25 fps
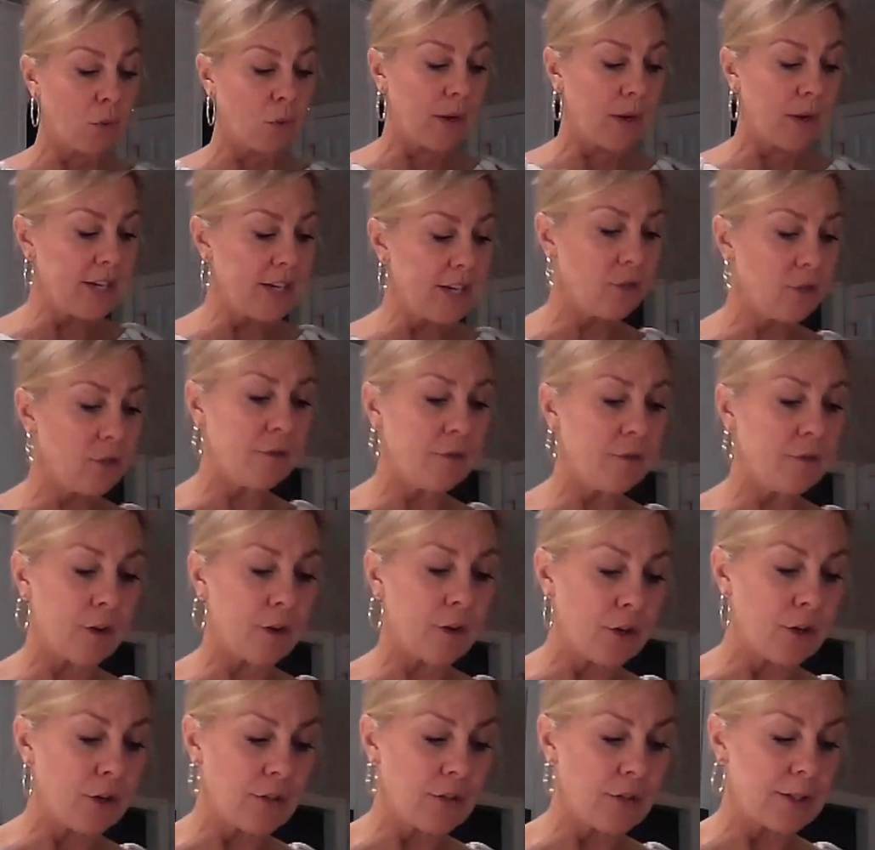So what I do
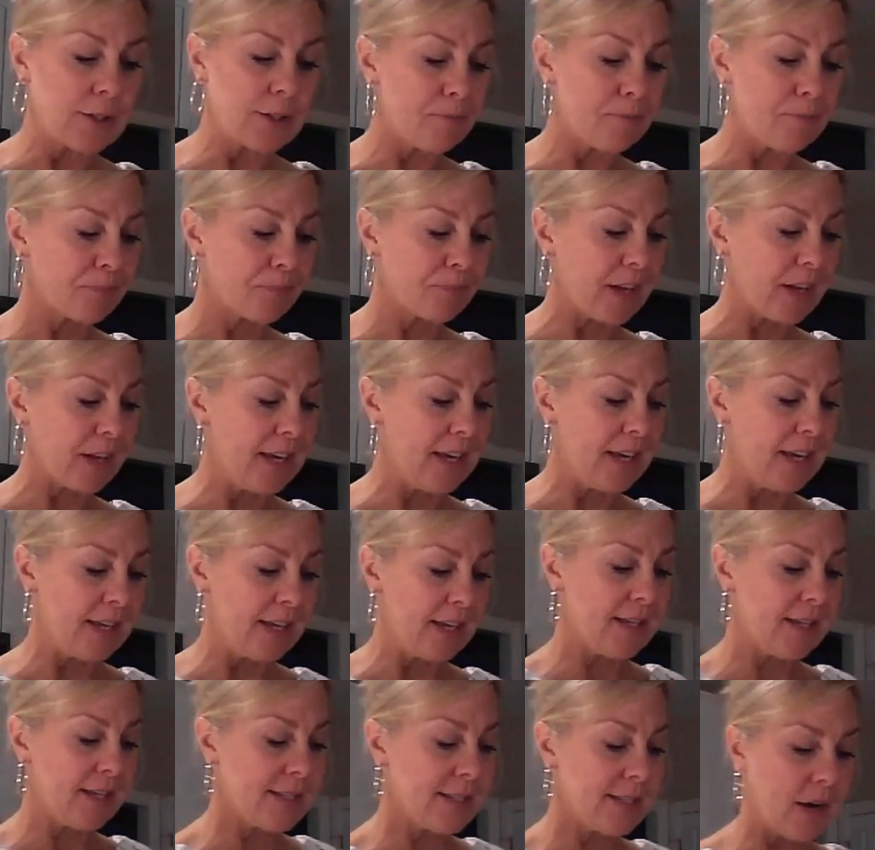first
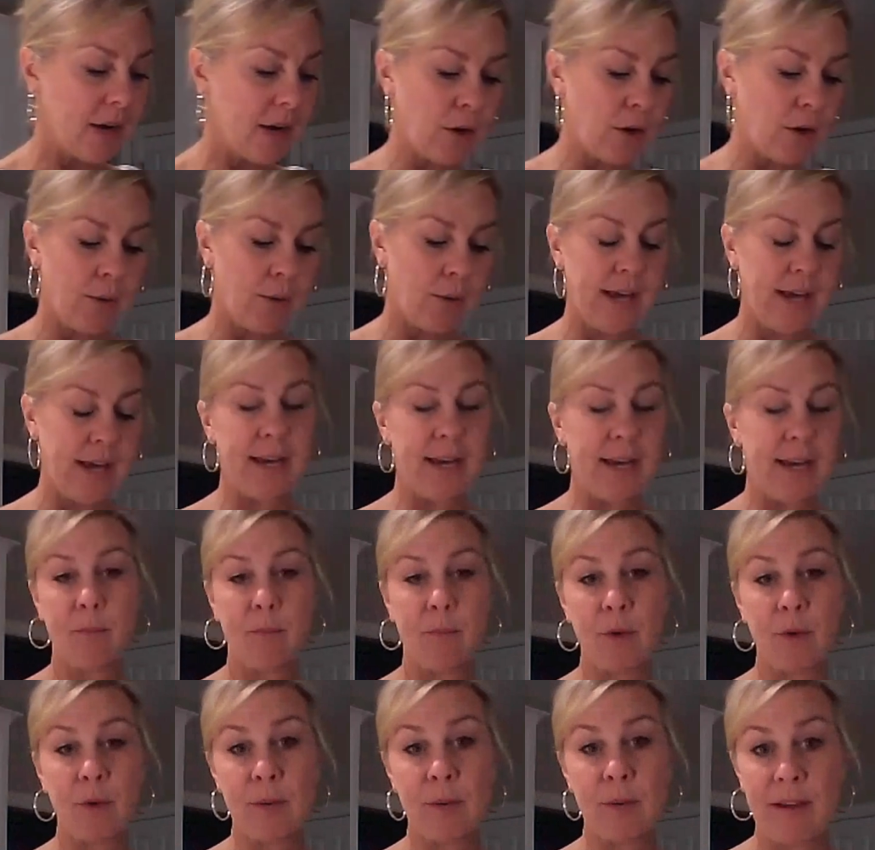is I'll go
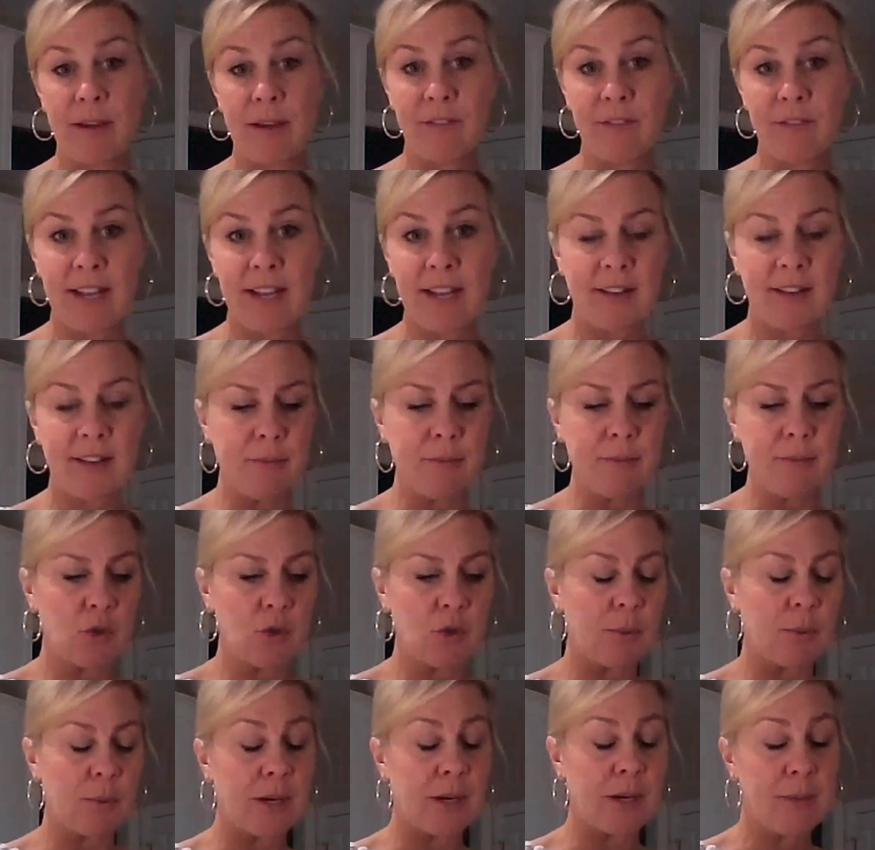ahead and put in my
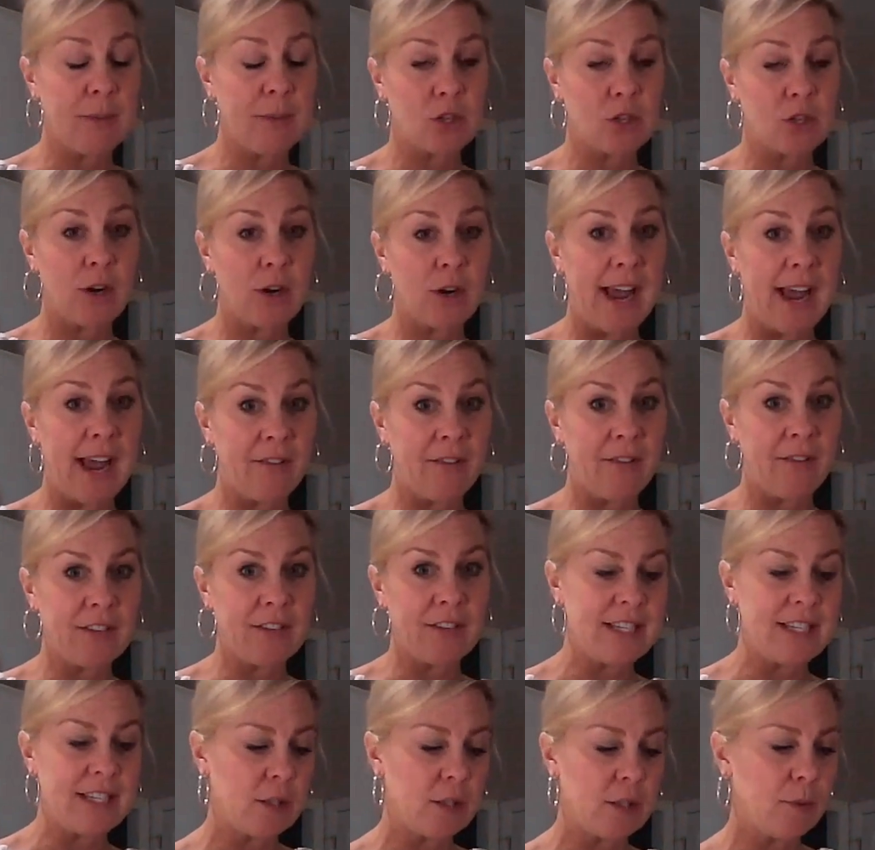vanilla. So I'm going to measure
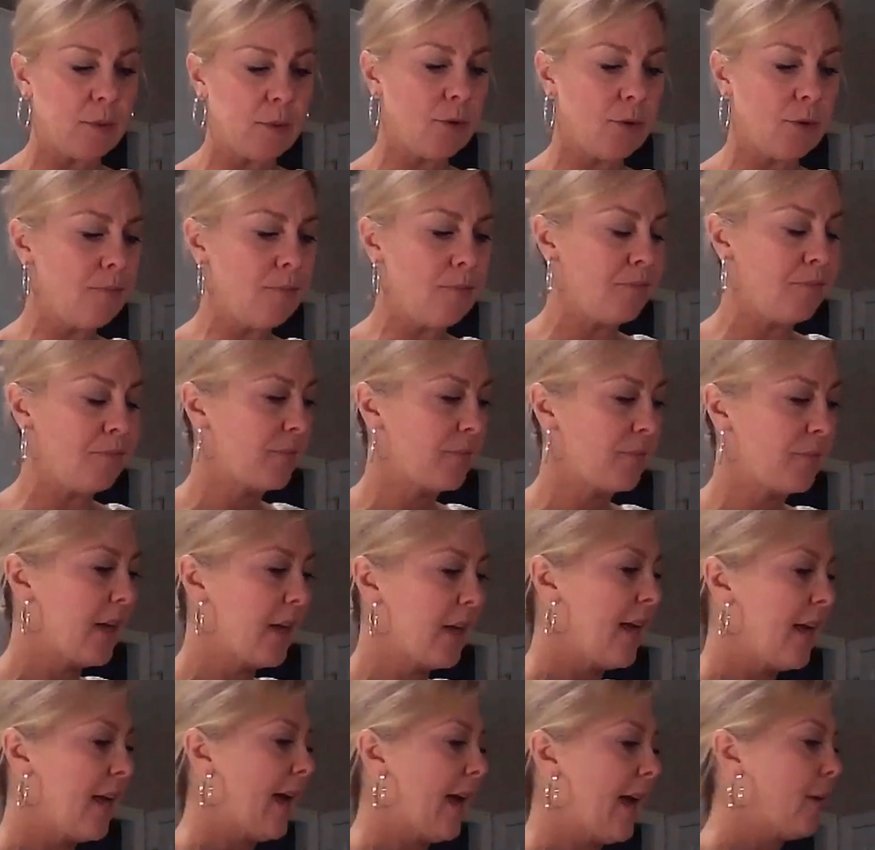half a teaspoon
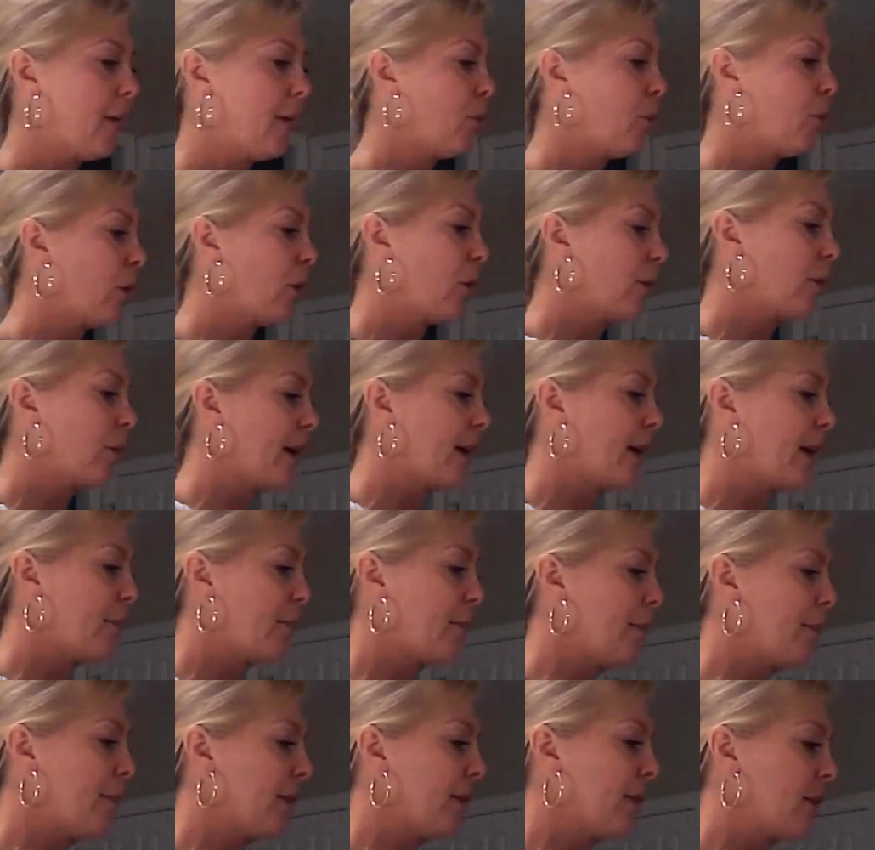and pour it
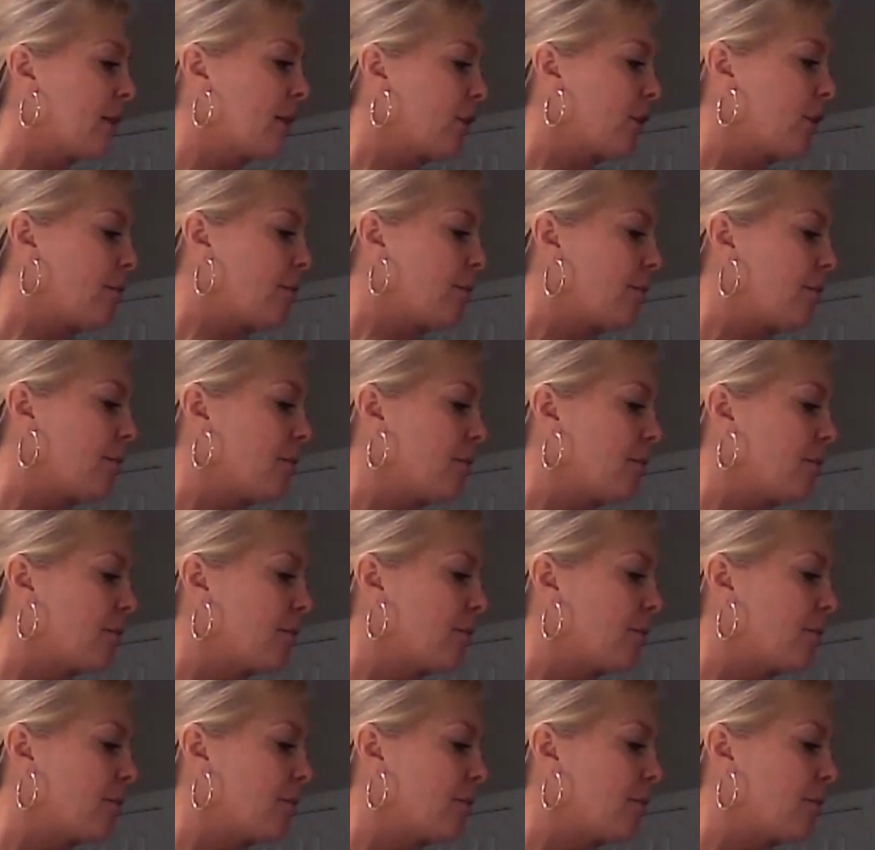right in my blender.